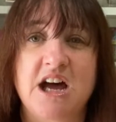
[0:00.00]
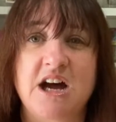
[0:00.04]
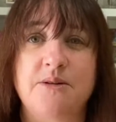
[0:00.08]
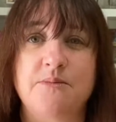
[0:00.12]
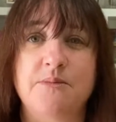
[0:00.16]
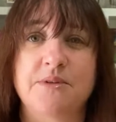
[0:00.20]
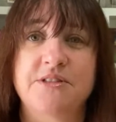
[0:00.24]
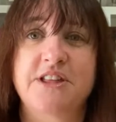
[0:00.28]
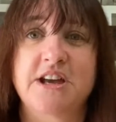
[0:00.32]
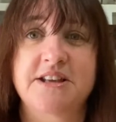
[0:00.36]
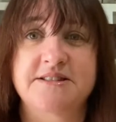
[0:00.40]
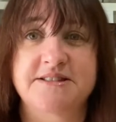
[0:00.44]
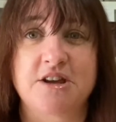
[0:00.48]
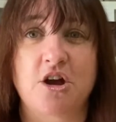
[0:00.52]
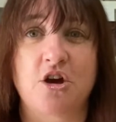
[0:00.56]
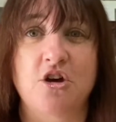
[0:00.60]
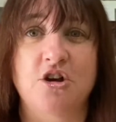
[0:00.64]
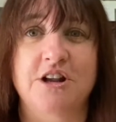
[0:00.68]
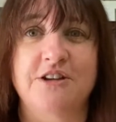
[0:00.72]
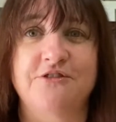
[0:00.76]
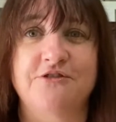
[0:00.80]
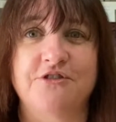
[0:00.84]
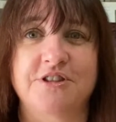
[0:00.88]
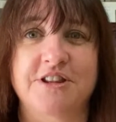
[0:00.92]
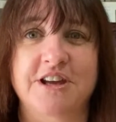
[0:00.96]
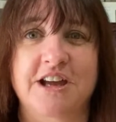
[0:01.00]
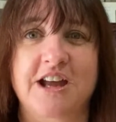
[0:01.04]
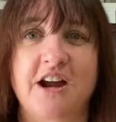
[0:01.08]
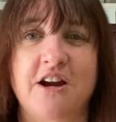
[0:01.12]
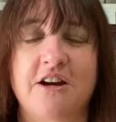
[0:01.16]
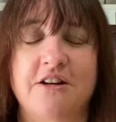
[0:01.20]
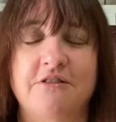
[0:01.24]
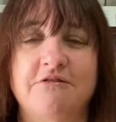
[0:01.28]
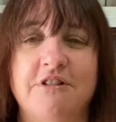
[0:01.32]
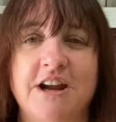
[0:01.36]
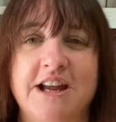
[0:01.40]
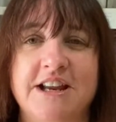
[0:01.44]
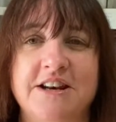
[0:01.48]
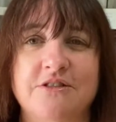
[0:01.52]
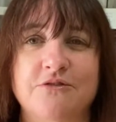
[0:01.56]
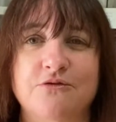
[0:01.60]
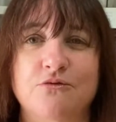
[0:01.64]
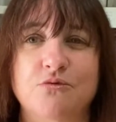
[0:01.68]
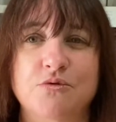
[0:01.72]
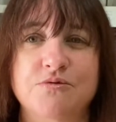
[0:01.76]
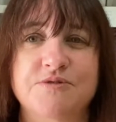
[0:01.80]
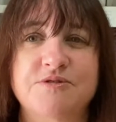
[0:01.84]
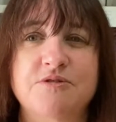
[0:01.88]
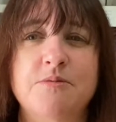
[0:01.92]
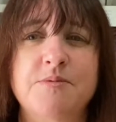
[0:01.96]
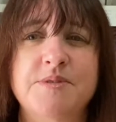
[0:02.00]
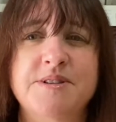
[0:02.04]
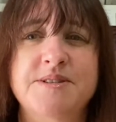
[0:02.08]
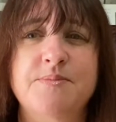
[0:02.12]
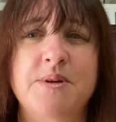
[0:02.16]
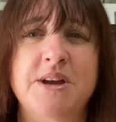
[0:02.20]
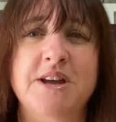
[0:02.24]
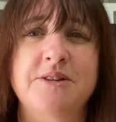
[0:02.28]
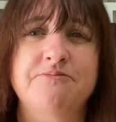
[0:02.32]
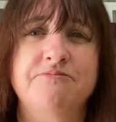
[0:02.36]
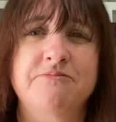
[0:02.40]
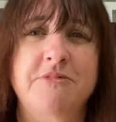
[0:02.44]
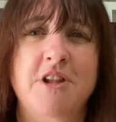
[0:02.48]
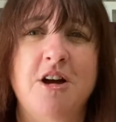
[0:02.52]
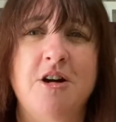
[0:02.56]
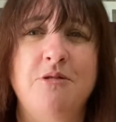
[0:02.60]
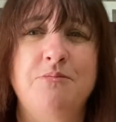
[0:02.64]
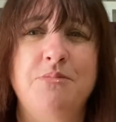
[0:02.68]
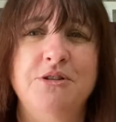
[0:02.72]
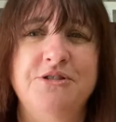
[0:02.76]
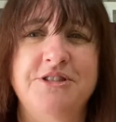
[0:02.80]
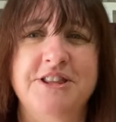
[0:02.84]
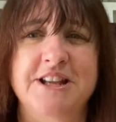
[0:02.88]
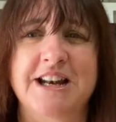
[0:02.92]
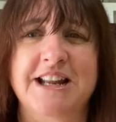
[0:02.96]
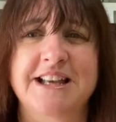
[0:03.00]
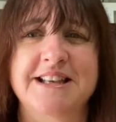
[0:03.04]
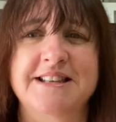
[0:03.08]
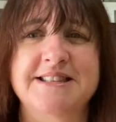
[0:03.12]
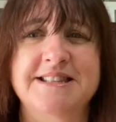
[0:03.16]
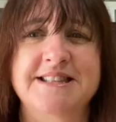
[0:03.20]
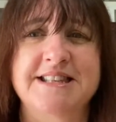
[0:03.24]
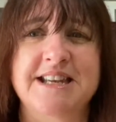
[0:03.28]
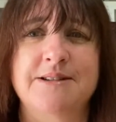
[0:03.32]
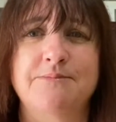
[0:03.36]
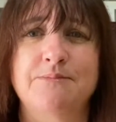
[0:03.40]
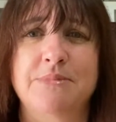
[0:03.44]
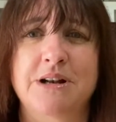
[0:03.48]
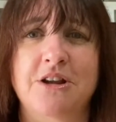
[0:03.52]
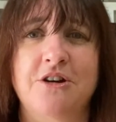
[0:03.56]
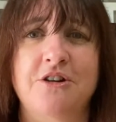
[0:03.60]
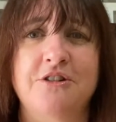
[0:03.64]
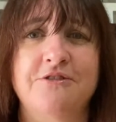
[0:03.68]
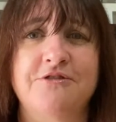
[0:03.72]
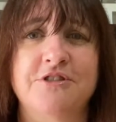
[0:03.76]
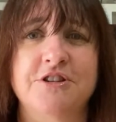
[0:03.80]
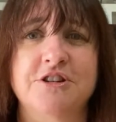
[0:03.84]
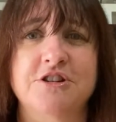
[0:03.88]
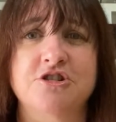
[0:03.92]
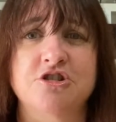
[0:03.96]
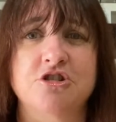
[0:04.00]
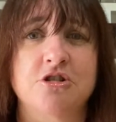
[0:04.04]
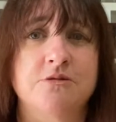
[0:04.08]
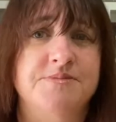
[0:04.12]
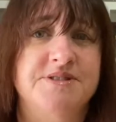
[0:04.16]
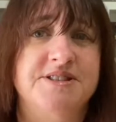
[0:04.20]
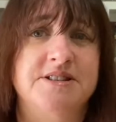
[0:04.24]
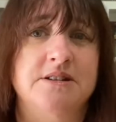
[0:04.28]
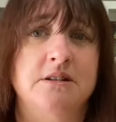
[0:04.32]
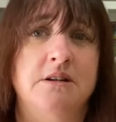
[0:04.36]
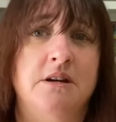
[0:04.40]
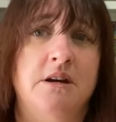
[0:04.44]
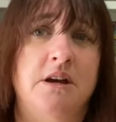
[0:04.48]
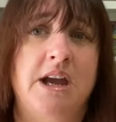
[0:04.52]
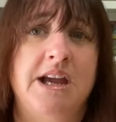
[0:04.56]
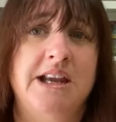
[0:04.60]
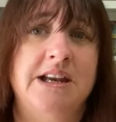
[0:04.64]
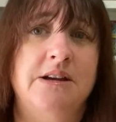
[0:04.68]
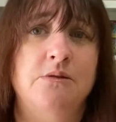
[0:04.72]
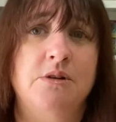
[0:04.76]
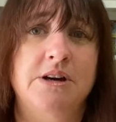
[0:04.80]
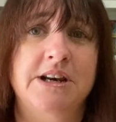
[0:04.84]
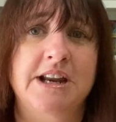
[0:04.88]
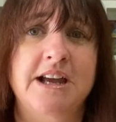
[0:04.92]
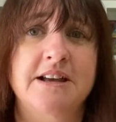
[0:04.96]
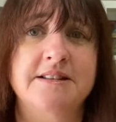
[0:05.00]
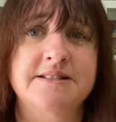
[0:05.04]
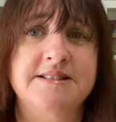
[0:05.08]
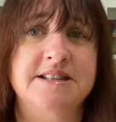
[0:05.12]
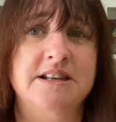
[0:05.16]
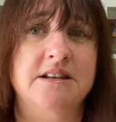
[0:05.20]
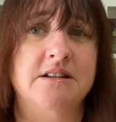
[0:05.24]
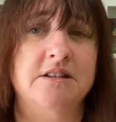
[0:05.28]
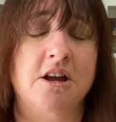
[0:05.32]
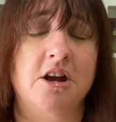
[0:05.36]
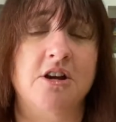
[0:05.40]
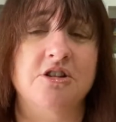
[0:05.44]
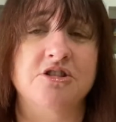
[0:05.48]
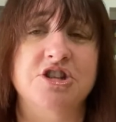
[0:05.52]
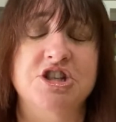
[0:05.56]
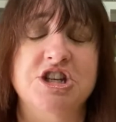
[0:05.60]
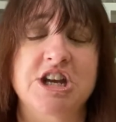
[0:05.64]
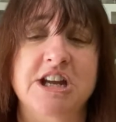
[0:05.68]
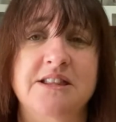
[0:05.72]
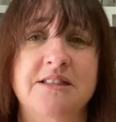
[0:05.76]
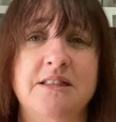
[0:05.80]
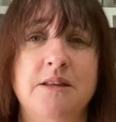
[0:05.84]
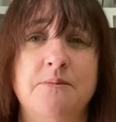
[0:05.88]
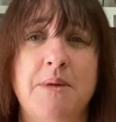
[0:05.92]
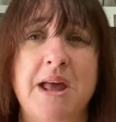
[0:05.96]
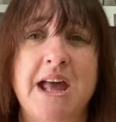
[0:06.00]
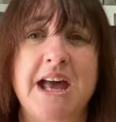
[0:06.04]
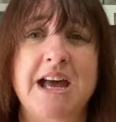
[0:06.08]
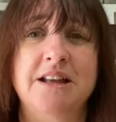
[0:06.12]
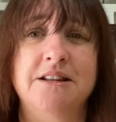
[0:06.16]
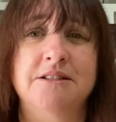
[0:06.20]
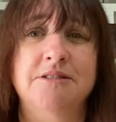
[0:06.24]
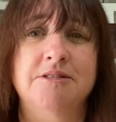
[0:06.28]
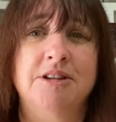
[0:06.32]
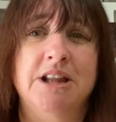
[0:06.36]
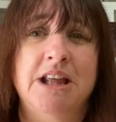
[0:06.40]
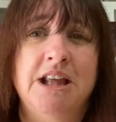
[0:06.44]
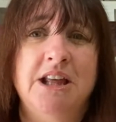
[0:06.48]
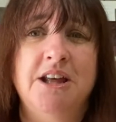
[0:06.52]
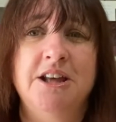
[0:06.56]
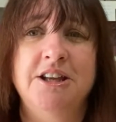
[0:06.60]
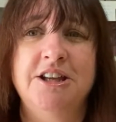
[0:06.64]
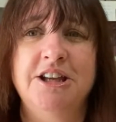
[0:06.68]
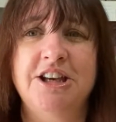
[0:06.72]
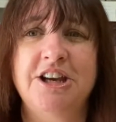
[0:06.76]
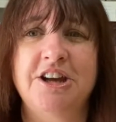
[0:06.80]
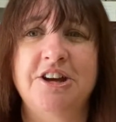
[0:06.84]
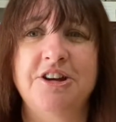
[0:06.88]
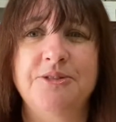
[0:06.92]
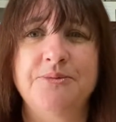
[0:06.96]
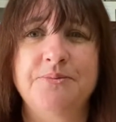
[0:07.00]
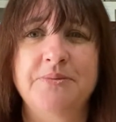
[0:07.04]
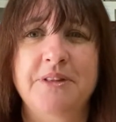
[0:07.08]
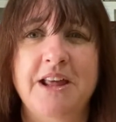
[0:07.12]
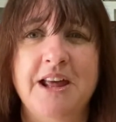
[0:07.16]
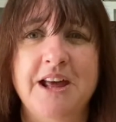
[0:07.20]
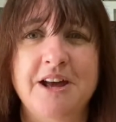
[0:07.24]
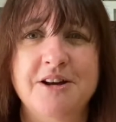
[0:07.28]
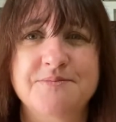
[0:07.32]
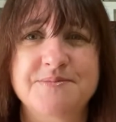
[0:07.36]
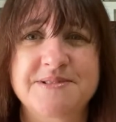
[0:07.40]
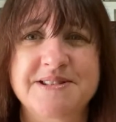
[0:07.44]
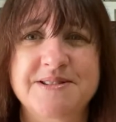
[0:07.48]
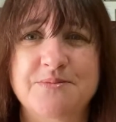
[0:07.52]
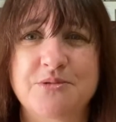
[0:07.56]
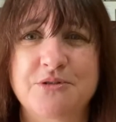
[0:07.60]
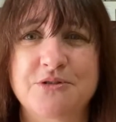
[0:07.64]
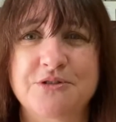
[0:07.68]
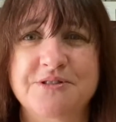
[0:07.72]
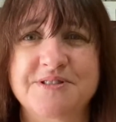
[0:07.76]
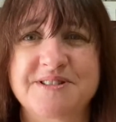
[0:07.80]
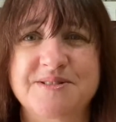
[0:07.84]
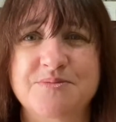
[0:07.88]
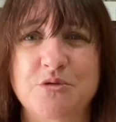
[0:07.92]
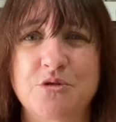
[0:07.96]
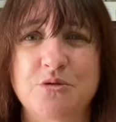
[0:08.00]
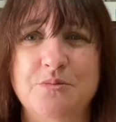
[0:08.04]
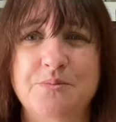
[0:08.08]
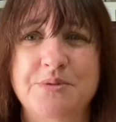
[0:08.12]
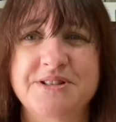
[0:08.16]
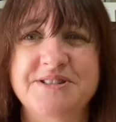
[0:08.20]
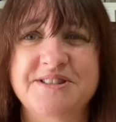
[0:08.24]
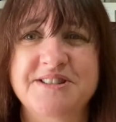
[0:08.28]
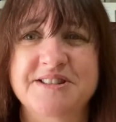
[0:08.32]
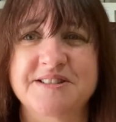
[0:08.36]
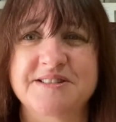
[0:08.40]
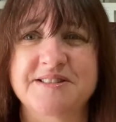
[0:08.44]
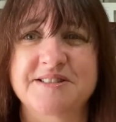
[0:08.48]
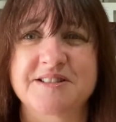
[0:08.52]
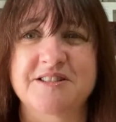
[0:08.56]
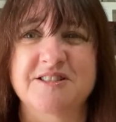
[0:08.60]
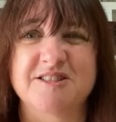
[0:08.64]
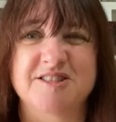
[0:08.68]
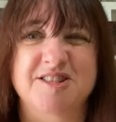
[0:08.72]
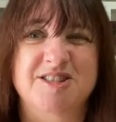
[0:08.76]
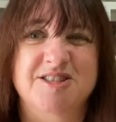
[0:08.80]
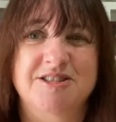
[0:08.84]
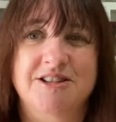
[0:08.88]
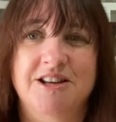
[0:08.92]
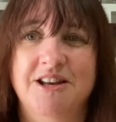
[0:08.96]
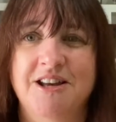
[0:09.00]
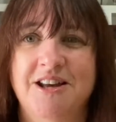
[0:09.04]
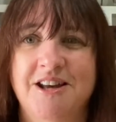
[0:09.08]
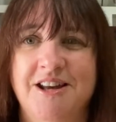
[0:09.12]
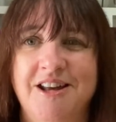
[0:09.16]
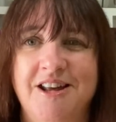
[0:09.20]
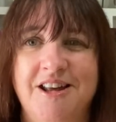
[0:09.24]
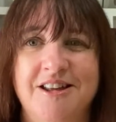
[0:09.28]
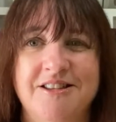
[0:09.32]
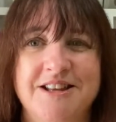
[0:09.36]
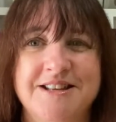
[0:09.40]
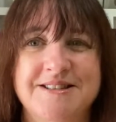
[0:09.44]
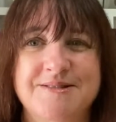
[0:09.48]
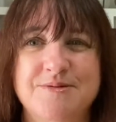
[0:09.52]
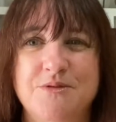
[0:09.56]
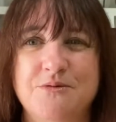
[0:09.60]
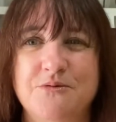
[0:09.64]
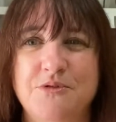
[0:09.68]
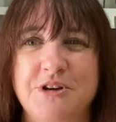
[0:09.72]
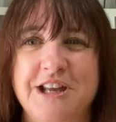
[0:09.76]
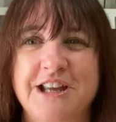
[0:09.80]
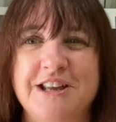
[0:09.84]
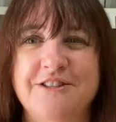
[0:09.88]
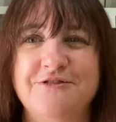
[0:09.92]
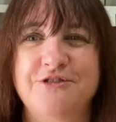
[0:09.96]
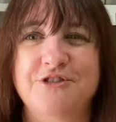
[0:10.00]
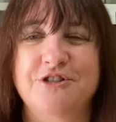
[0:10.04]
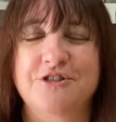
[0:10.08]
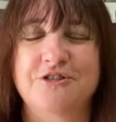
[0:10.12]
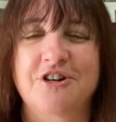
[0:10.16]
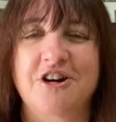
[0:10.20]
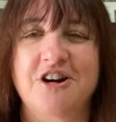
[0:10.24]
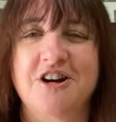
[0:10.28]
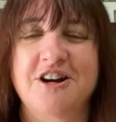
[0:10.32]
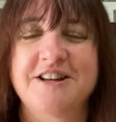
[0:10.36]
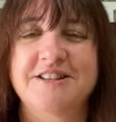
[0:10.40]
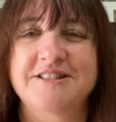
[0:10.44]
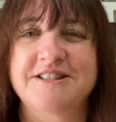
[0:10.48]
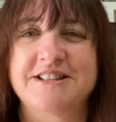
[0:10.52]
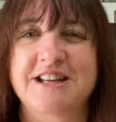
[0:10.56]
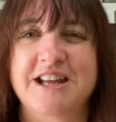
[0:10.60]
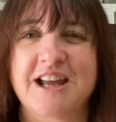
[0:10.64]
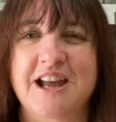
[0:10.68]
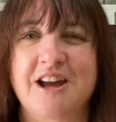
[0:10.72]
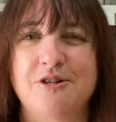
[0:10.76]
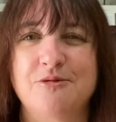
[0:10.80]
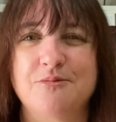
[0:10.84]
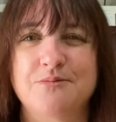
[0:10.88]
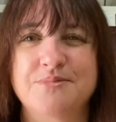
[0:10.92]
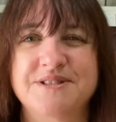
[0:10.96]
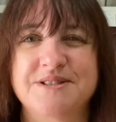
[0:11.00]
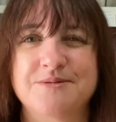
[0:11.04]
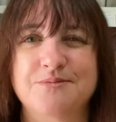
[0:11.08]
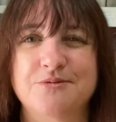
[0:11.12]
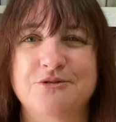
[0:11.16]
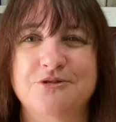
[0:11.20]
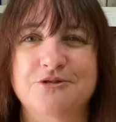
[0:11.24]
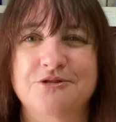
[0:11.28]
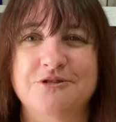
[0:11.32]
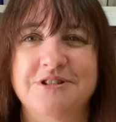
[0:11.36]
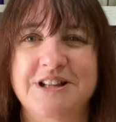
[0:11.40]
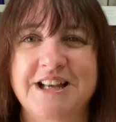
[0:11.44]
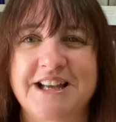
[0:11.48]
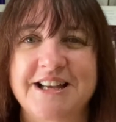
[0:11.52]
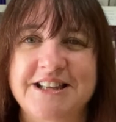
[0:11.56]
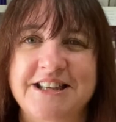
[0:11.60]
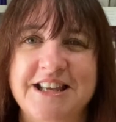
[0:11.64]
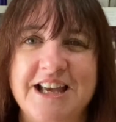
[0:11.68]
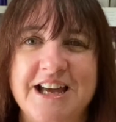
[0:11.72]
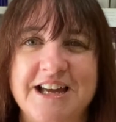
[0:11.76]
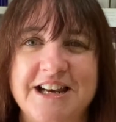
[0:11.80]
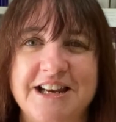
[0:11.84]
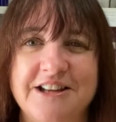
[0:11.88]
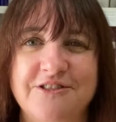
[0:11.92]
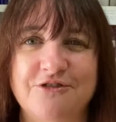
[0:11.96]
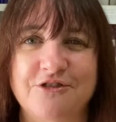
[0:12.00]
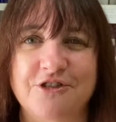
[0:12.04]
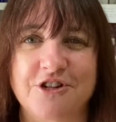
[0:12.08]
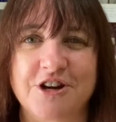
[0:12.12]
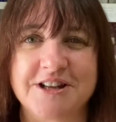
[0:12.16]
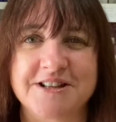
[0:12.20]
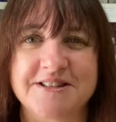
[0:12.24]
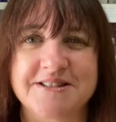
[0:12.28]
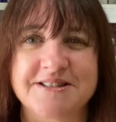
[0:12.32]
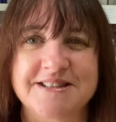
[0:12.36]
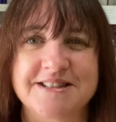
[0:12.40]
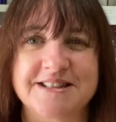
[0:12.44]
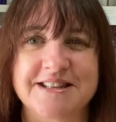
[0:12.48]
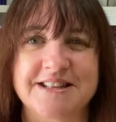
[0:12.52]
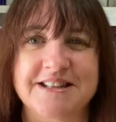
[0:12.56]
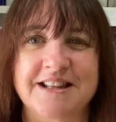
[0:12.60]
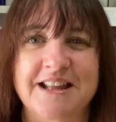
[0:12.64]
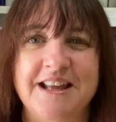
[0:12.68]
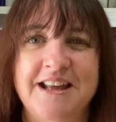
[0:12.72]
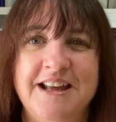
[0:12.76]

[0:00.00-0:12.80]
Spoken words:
that's only for the current round of wool swappers, but I'll put the links down below for their shops so anyone else can go and check them out and, help support a small business, because that's what we're here for, right? To help support all our yarny friends and